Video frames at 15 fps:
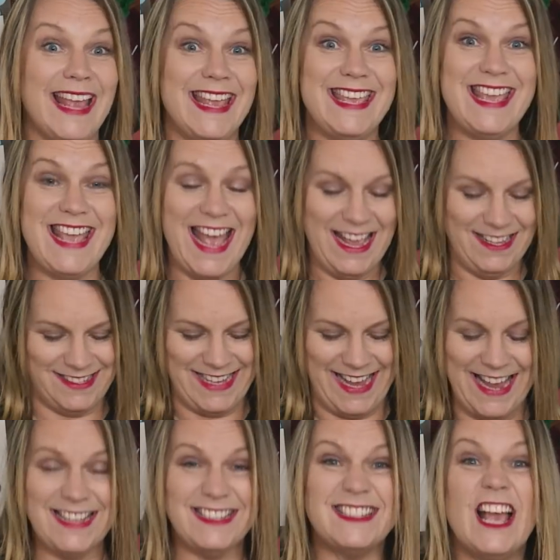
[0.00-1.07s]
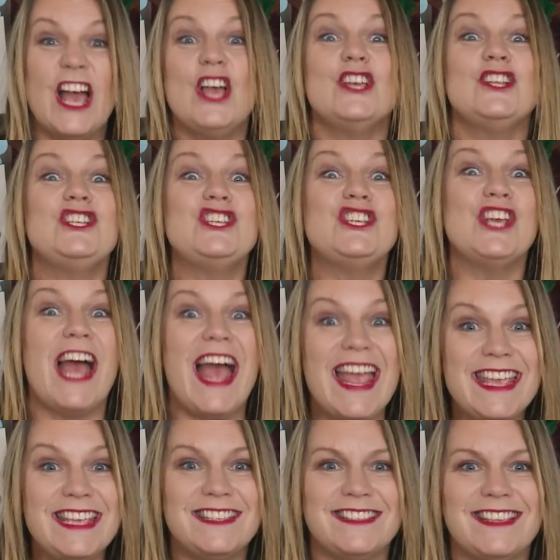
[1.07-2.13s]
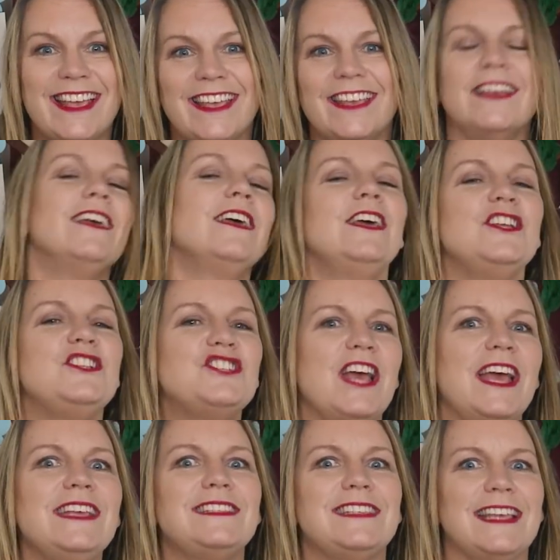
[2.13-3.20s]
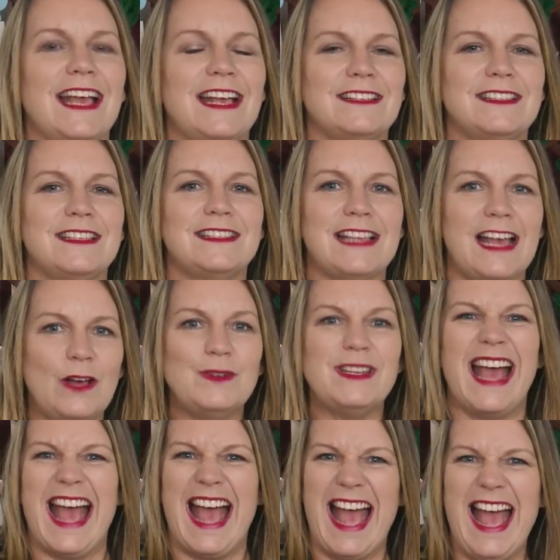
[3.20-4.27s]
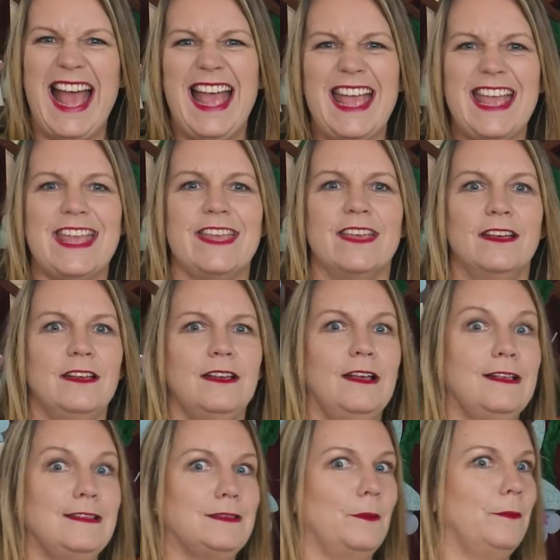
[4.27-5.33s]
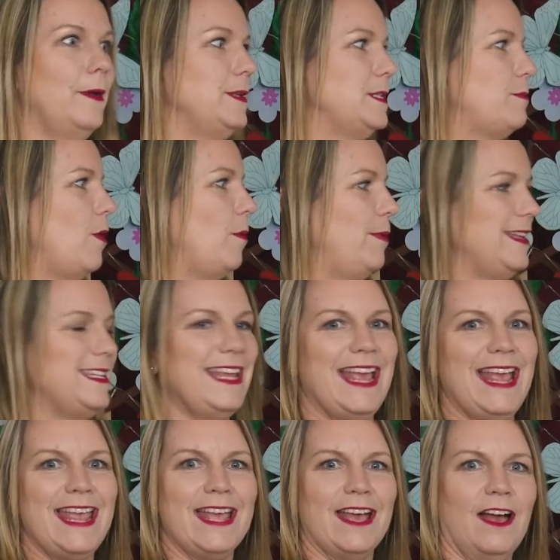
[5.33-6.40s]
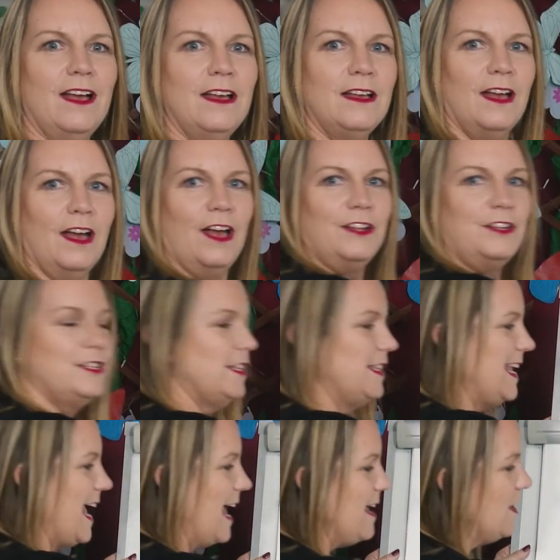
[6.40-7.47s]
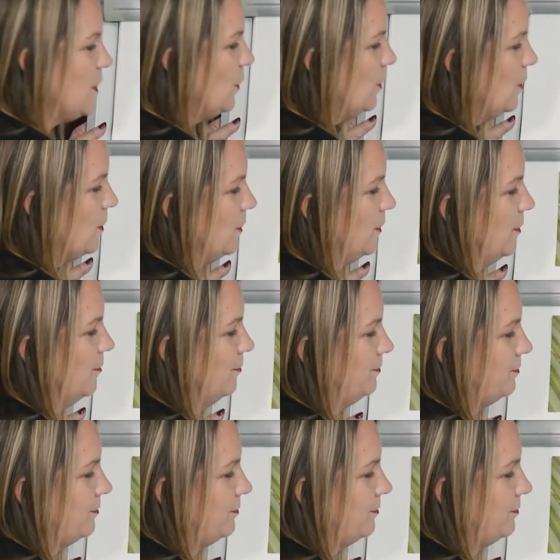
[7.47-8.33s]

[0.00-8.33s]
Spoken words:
Yes, it's chasing. Chasing has the sound A. So I'm going to pop it here under the acorn.